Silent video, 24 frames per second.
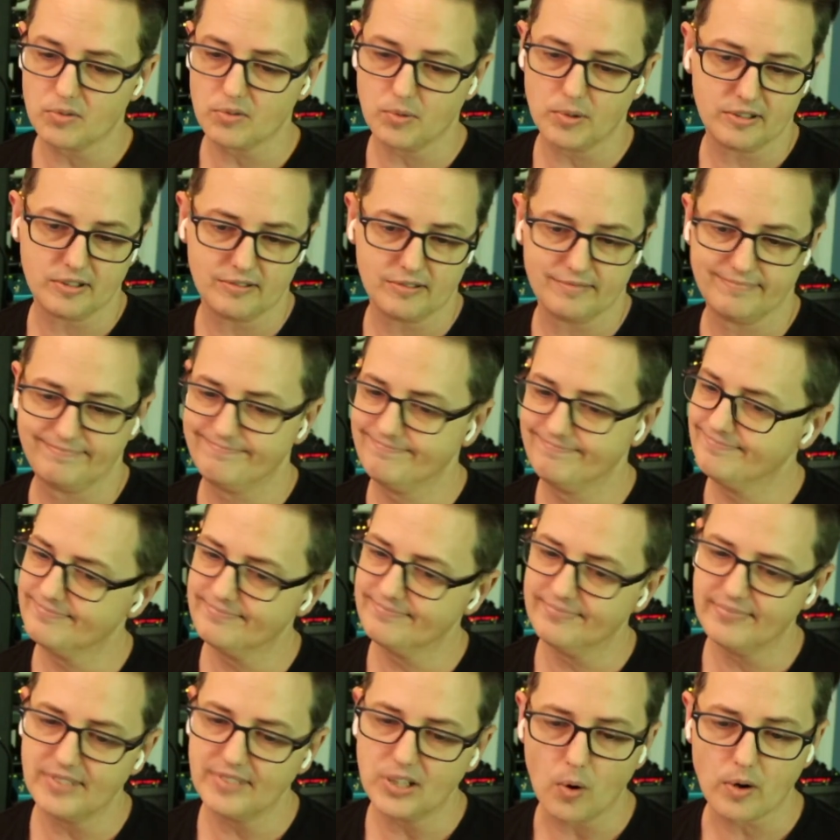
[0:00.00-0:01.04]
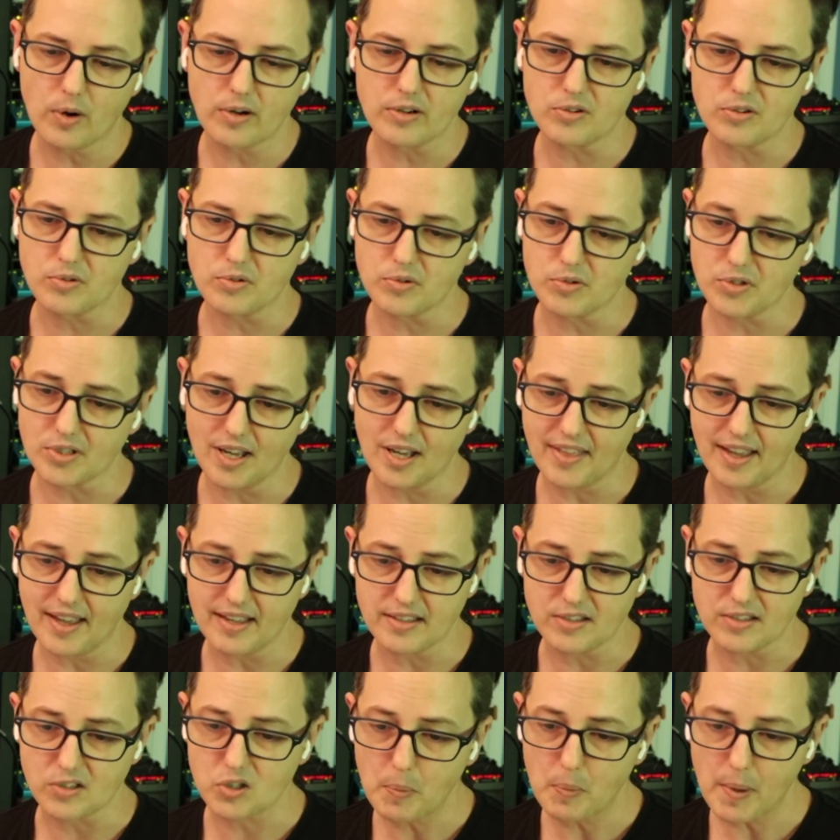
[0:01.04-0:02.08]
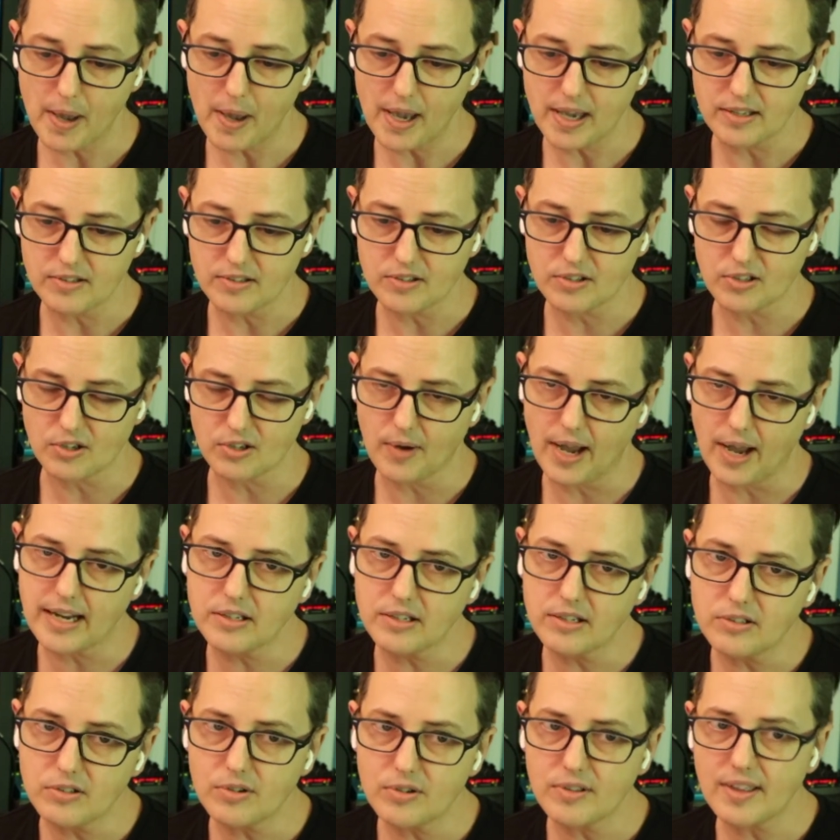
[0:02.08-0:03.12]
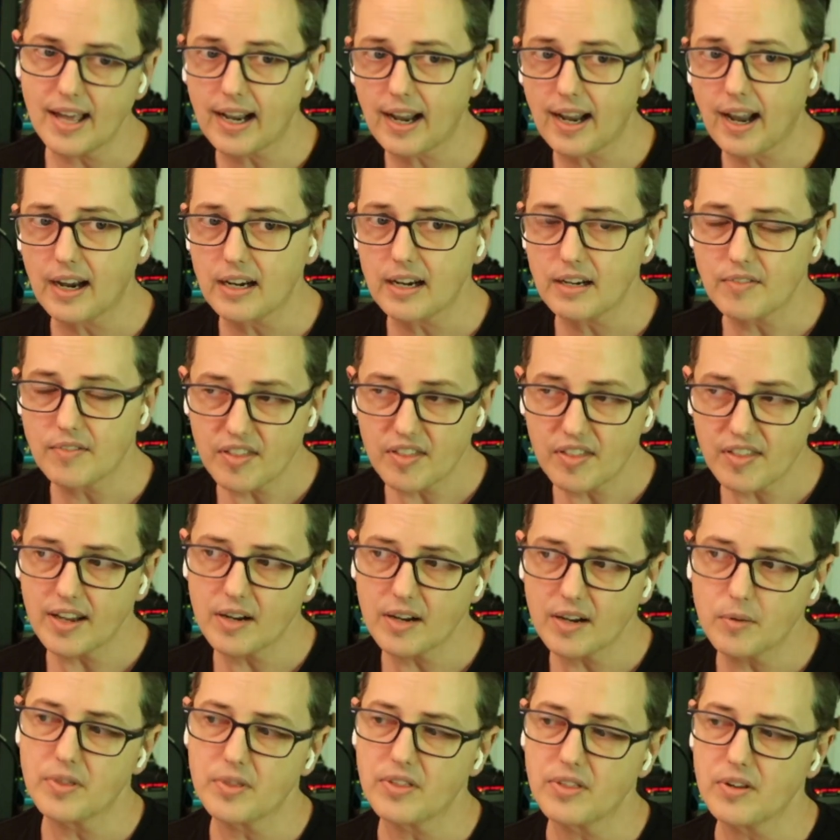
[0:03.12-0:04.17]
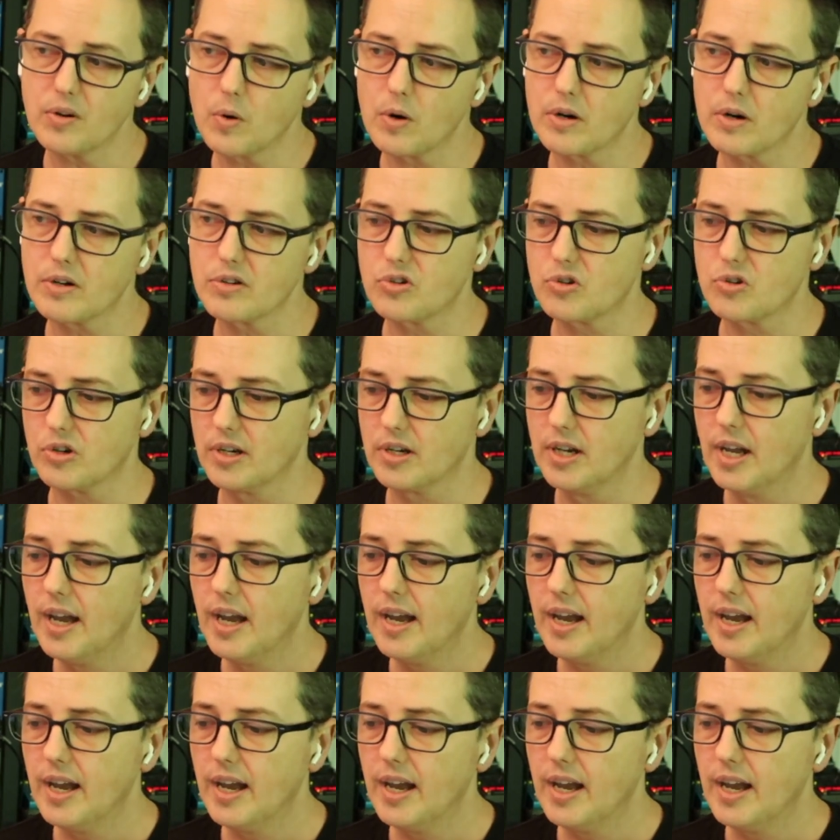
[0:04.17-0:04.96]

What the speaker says: Well, the orchestra's got that in spades, so I can do that kind of a thing with the orchestra,